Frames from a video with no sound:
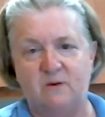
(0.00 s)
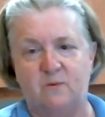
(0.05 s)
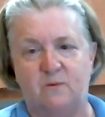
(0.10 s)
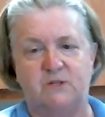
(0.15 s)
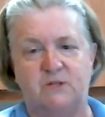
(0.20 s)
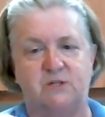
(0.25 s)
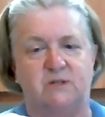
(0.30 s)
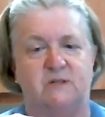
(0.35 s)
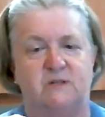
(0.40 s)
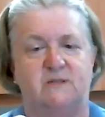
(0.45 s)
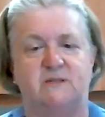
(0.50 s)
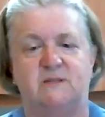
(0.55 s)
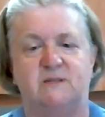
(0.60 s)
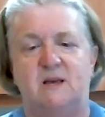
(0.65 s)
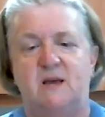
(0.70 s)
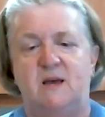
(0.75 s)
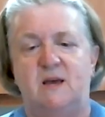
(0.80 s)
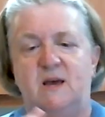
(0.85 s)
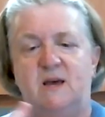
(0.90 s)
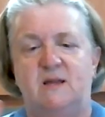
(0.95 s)
which is
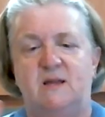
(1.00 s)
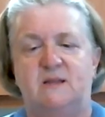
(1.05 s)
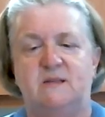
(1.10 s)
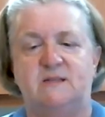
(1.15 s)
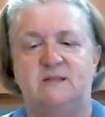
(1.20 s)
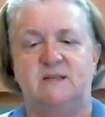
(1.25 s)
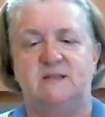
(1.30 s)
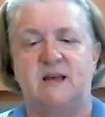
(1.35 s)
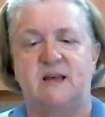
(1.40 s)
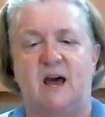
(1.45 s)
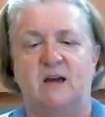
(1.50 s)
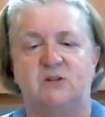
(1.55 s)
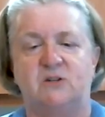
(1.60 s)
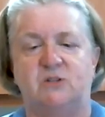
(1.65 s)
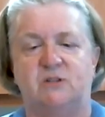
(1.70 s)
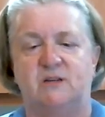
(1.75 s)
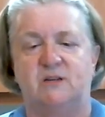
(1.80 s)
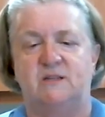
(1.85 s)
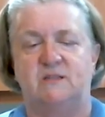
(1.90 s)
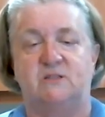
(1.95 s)
this is
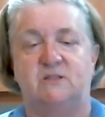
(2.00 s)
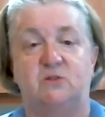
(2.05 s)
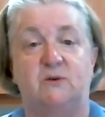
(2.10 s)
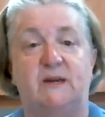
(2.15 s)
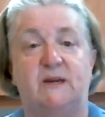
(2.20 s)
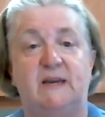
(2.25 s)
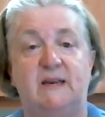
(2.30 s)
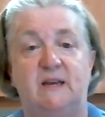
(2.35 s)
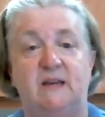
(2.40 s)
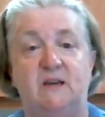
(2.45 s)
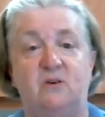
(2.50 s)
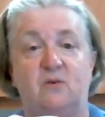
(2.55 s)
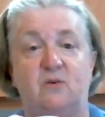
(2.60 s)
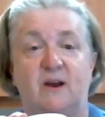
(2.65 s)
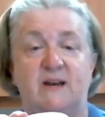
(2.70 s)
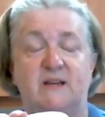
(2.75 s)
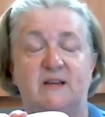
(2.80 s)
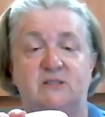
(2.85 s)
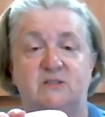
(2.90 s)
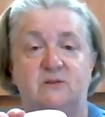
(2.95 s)
actually zucchini,
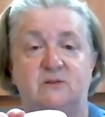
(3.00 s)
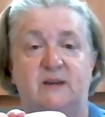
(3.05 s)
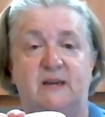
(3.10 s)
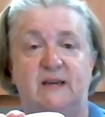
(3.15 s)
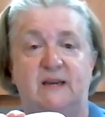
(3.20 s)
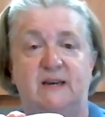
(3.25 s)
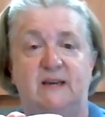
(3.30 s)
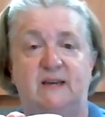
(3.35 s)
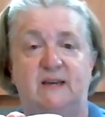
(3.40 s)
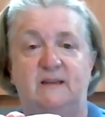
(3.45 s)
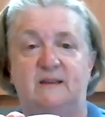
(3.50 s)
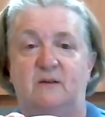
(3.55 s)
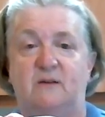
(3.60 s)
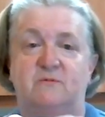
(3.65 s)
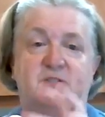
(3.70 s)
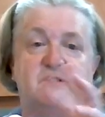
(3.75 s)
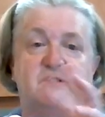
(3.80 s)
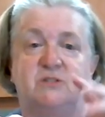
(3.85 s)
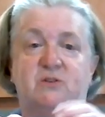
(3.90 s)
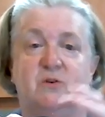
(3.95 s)
grated zucchini that
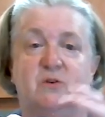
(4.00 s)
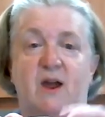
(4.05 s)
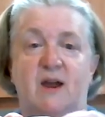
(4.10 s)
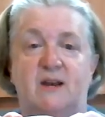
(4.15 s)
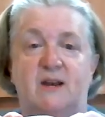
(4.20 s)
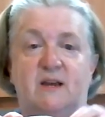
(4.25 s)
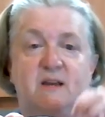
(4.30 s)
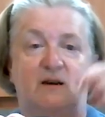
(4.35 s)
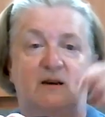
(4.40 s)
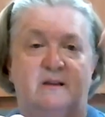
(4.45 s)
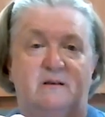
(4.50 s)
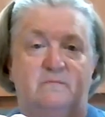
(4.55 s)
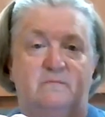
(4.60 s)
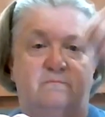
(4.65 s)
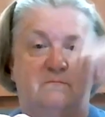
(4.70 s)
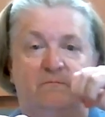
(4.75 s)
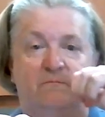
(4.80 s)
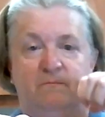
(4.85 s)
was just grated and